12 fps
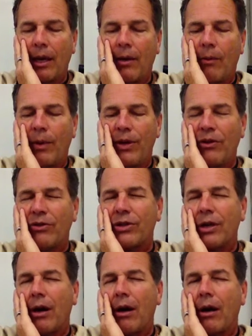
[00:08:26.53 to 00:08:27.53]
when you
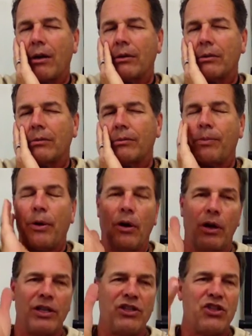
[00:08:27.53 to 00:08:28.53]
start
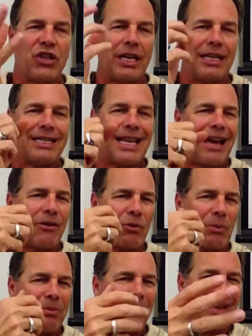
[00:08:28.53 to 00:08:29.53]
pulling genes out and
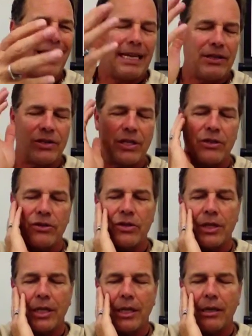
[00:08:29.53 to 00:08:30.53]
replacing
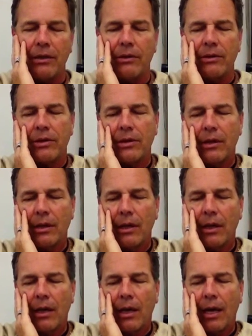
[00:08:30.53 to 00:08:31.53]
genes,
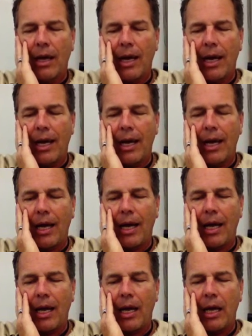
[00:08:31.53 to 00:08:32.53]

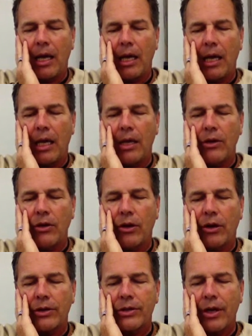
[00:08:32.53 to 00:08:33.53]
you're
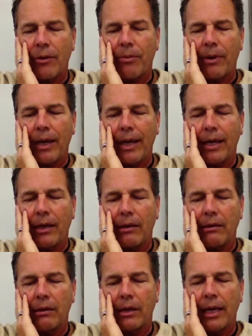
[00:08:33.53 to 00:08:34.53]
going to start
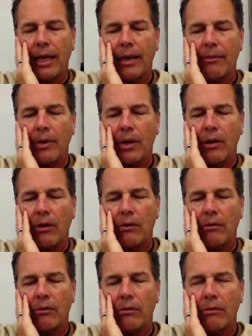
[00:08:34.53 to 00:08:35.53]
playing the game
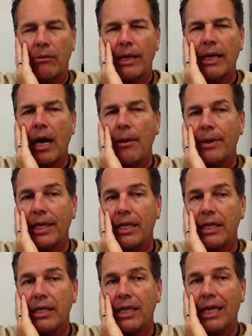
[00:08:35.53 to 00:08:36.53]
called
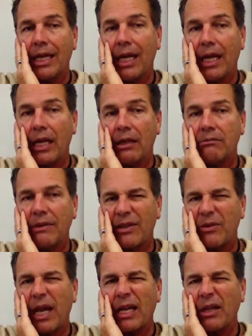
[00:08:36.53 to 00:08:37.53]
recombinant DNA. That's
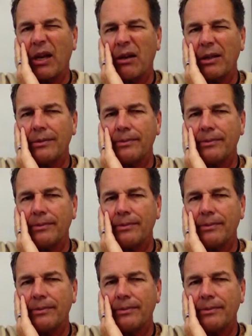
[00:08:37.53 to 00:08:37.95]
what I'd call it.